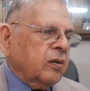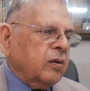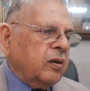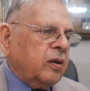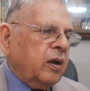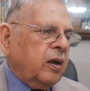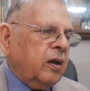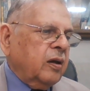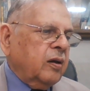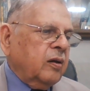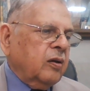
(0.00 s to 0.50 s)

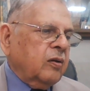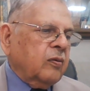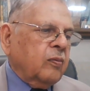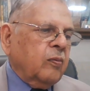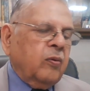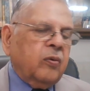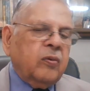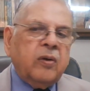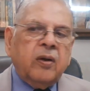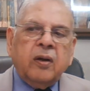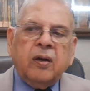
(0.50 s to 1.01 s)
can
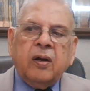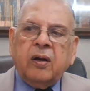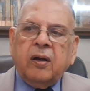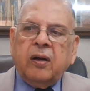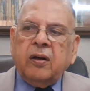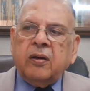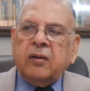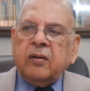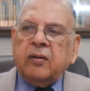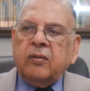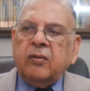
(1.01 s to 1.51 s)
smoking
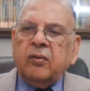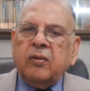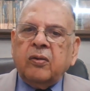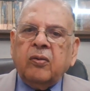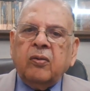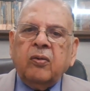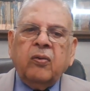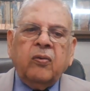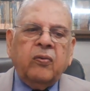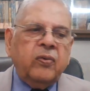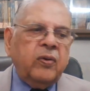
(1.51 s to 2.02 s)
hurt your
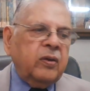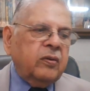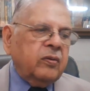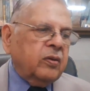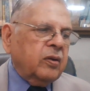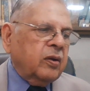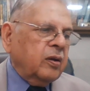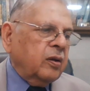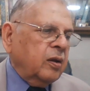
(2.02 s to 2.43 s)
ovaries?